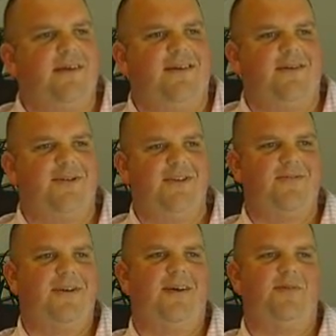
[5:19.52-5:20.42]
you know, I
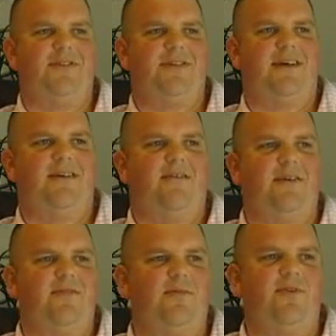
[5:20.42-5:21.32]
didn't ring up and say, I'll
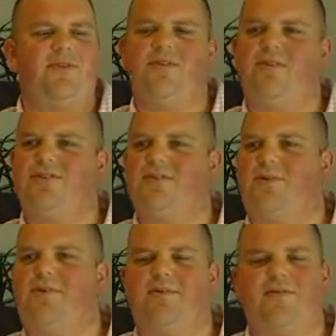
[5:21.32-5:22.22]
give you $1 million
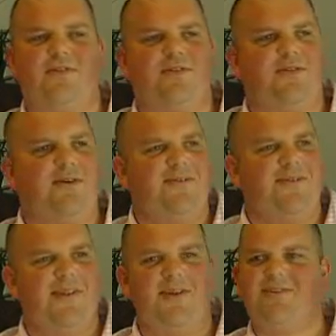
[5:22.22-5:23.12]
tomorrow if you sign
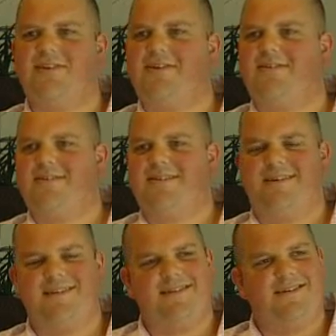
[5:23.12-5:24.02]
or anything silly like that.